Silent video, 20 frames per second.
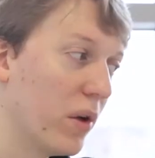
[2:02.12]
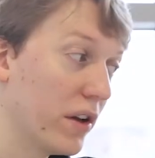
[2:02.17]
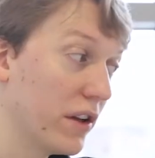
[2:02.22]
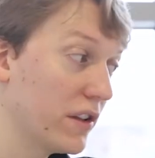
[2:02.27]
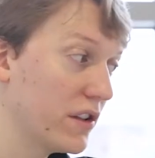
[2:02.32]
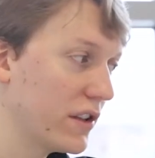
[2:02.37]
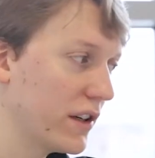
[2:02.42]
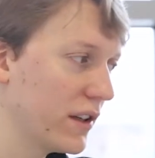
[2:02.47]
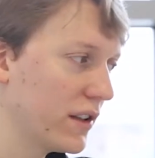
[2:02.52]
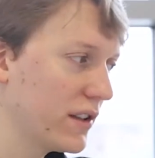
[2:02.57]

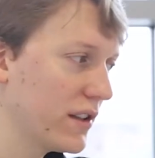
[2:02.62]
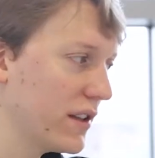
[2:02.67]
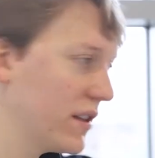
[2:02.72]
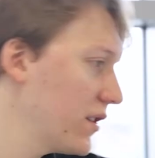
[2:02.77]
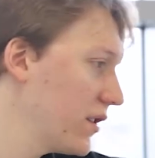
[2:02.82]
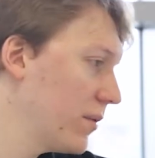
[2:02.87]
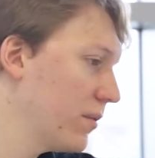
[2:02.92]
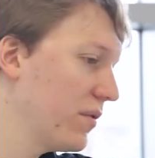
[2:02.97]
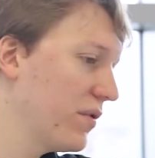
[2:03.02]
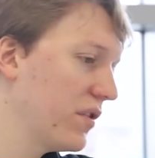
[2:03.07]
monitoring
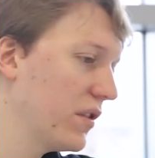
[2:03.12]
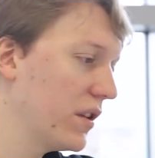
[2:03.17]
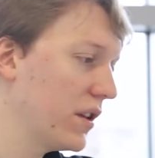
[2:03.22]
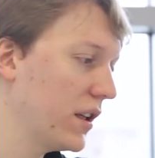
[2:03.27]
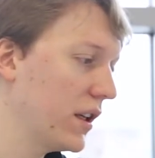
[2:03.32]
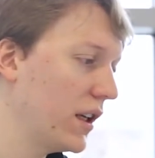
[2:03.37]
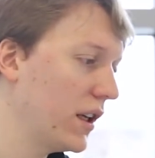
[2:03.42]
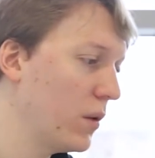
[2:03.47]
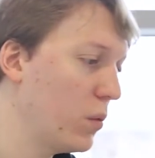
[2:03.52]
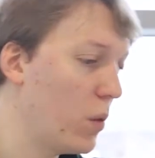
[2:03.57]
system for
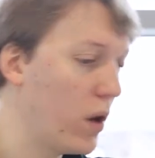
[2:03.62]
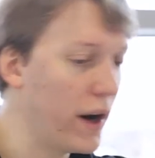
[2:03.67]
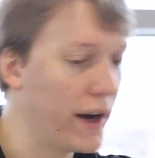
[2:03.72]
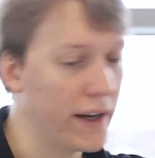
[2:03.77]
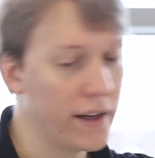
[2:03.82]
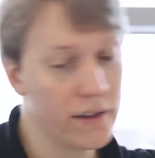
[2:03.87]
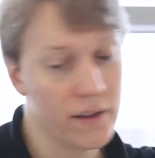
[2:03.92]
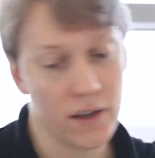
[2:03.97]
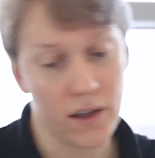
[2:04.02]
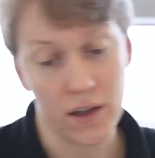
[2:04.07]
the
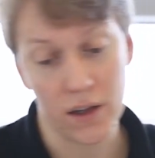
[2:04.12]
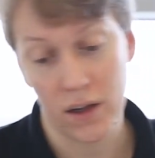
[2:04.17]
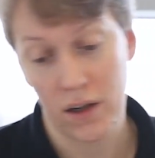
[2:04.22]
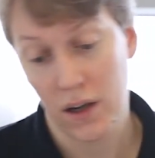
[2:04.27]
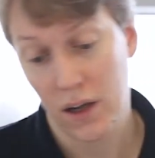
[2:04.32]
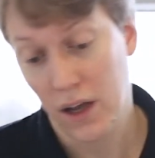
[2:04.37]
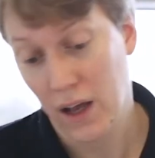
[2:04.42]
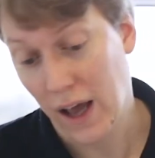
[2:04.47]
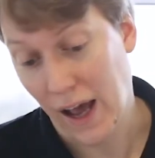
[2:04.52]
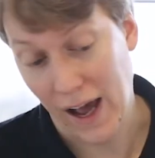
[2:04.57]
winder
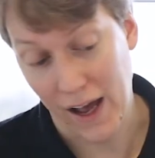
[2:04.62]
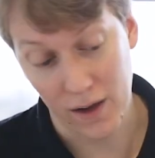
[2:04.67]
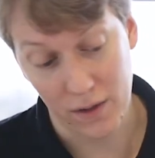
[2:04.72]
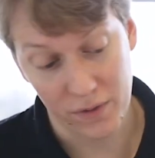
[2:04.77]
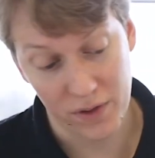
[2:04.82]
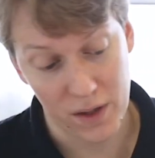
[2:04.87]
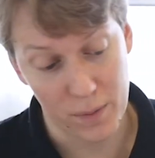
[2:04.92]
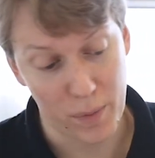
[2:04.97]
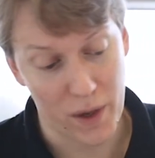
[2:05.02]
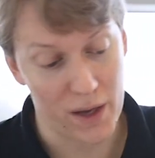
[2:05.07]
and
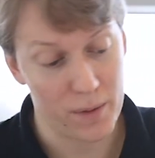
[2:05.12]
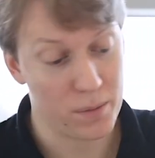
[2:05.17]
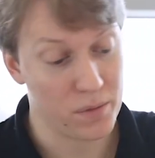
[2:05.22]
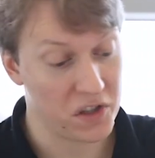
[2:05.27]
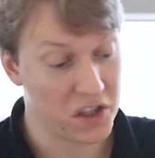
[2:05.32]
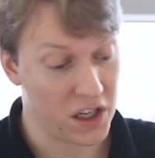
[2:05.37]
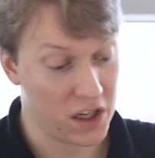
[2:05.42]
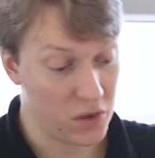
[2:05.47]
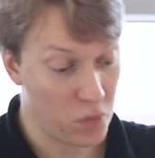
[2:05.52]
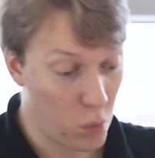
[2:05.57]
for the paper
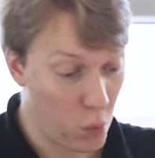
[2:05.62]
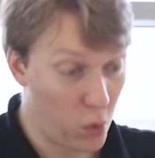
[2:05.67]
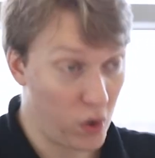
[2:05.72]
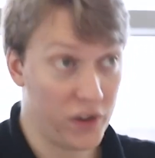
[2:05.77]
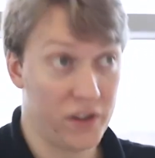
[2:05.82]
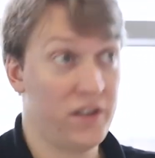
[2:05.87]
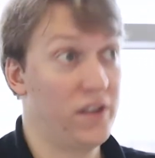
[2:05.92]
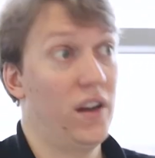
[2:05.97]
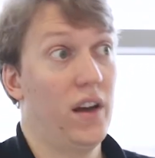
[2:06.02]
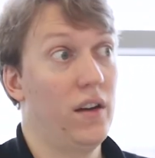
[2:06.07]
machine,
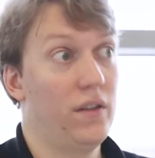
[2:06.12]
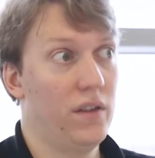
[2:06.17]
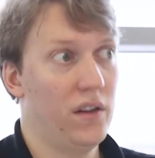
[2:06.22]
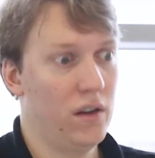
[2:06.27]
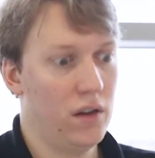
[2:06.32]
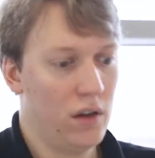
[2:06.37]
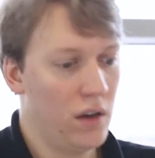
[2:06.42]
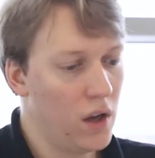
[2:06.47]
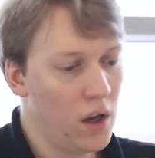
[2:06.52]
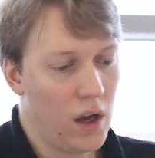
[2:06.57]
one server,